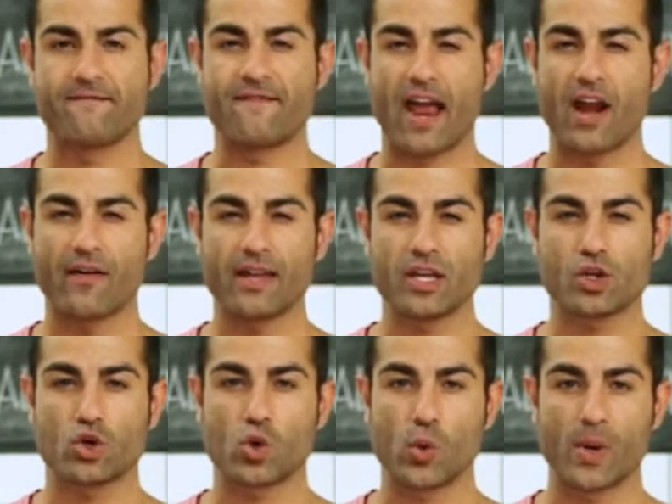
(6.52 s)
very
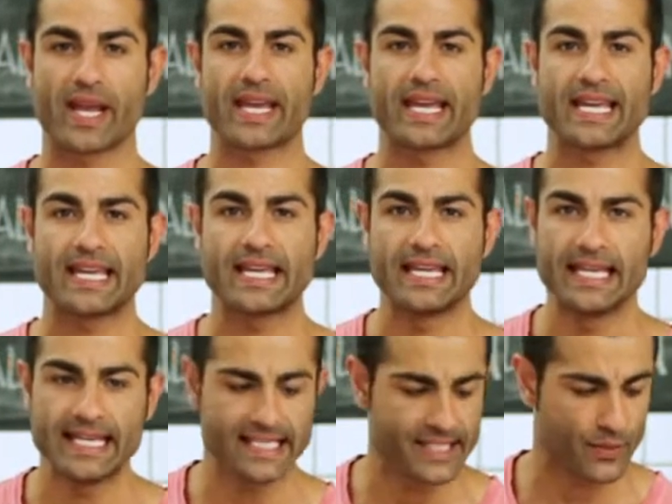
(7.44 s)
quick,
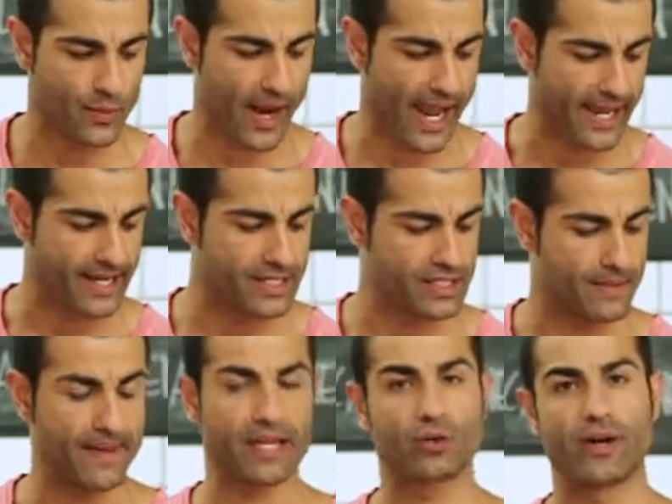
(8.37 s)
easy way to
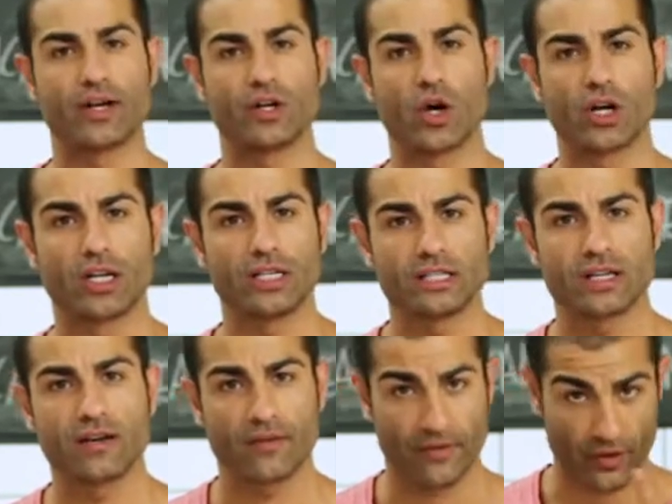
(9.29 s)
make granolas
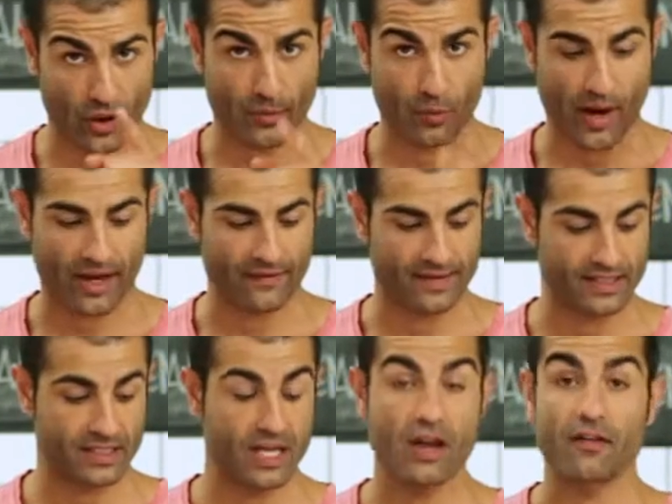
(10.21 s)
for your
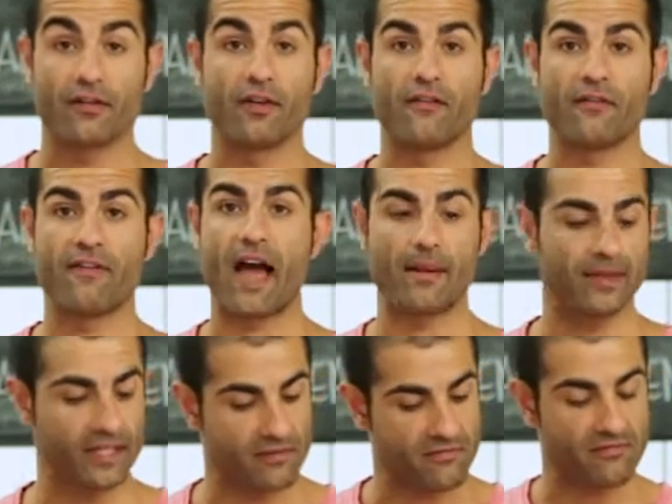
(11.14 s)
breakfast, for your
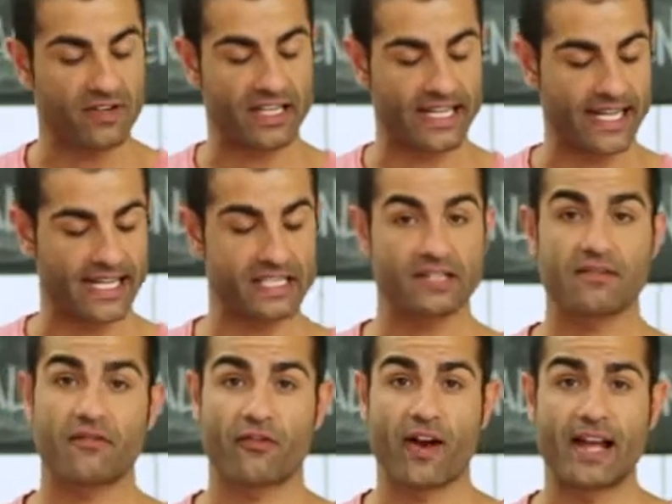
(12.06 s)
family, for kids,
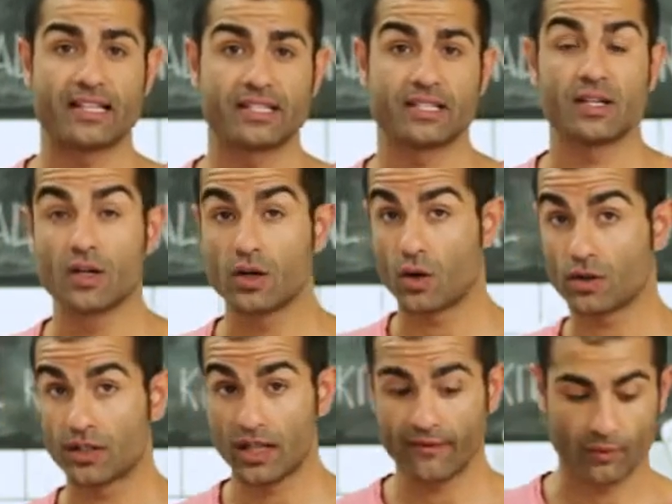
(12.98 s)
friends, or
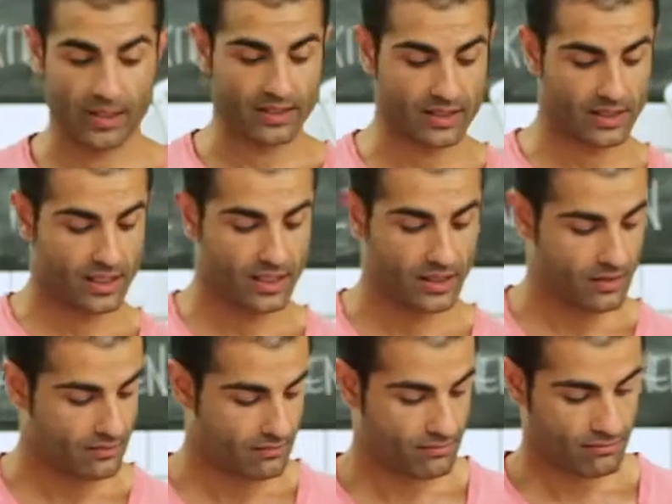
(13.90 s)
the loved ones.
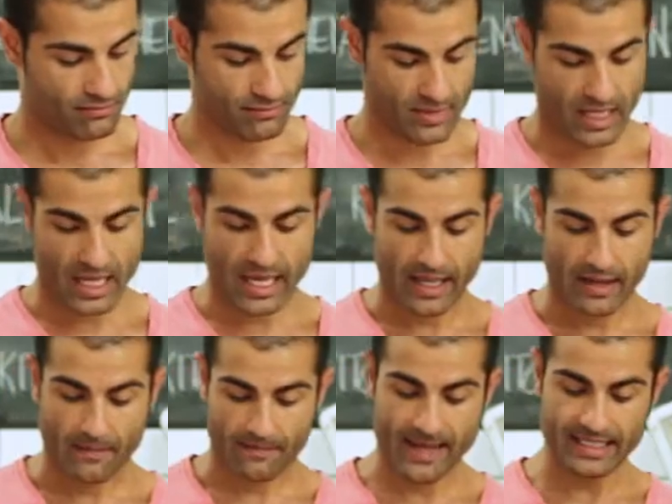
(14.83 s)

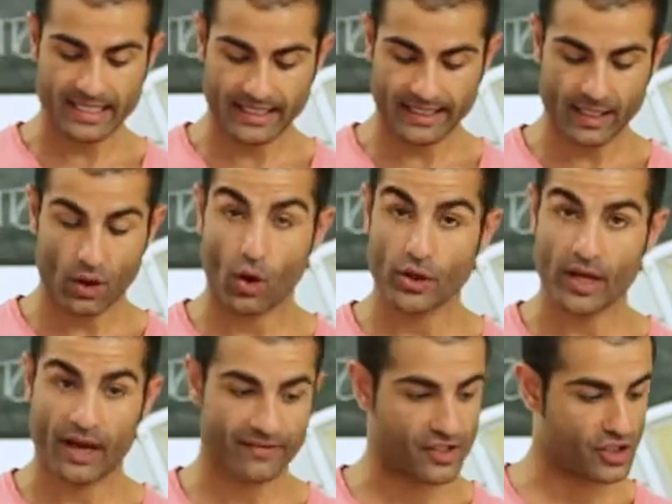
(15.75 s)
Basically, all you
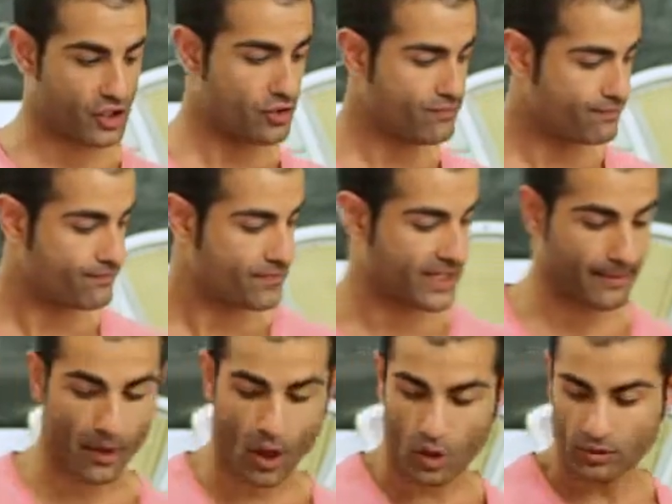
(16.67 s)
have to do, get a
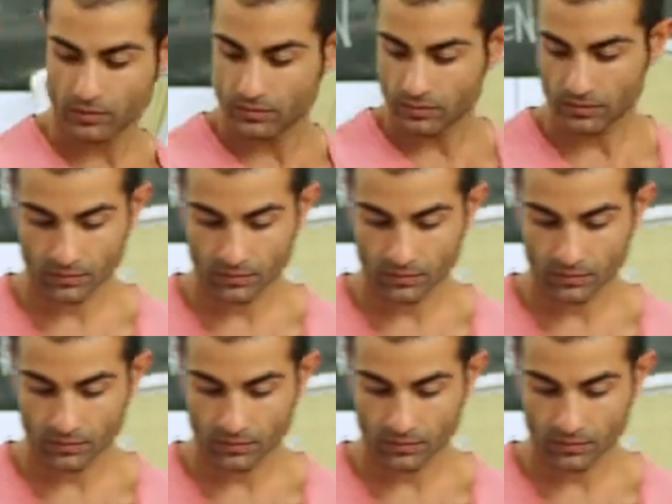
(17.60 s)
bowl.